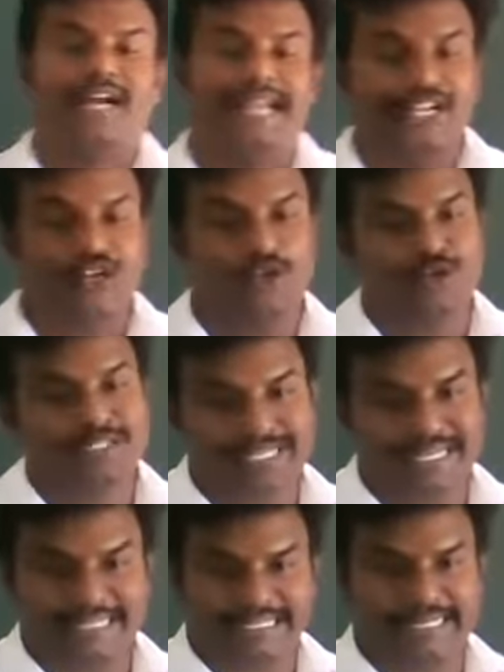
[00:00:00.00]
I did not
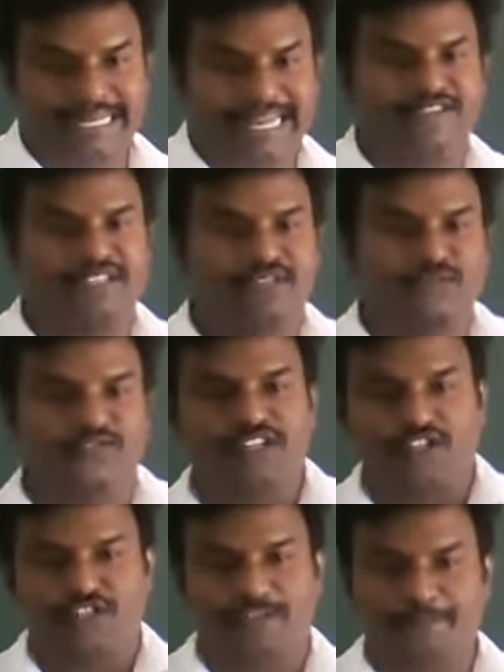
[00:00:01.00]
say yesterday. Time is
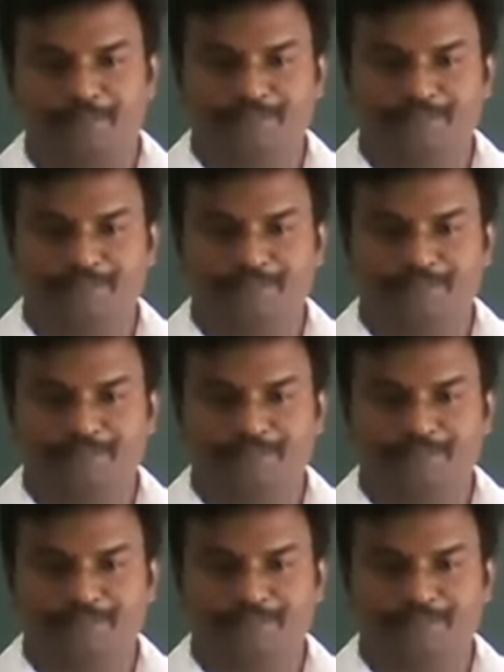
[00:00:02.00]
finished.